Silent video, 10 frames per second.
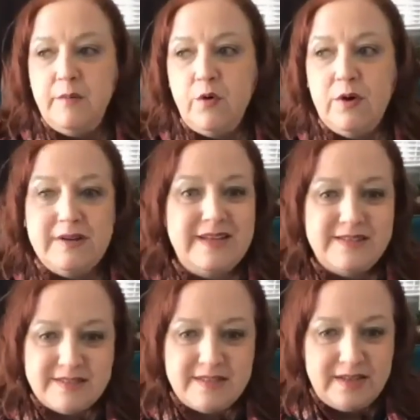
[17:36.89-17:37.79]
or at
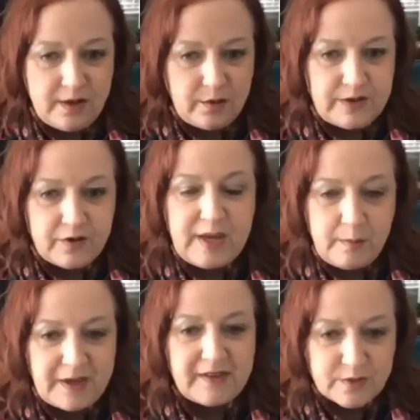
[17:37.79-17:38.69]
least, you're
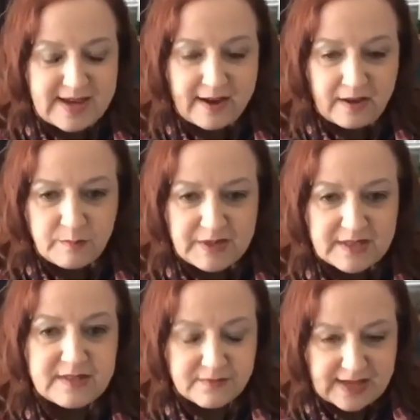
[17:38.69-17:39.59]
keeping those
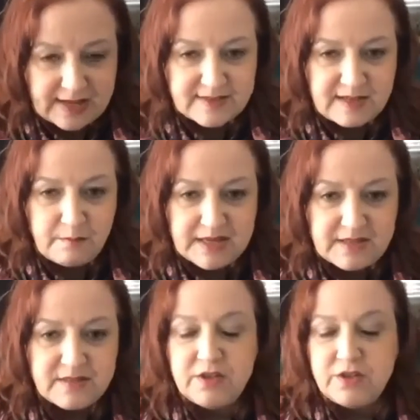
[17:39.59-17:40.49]
elements of that same
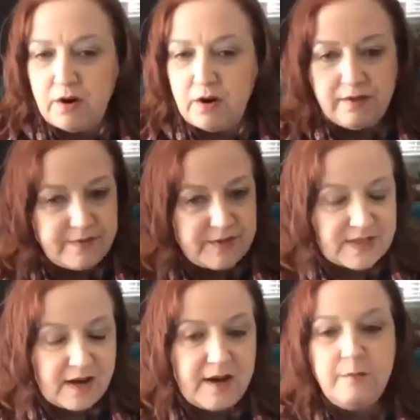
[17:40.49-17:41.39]
message all of the
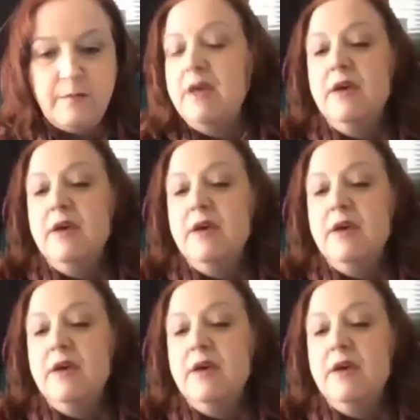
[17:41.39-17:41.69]
time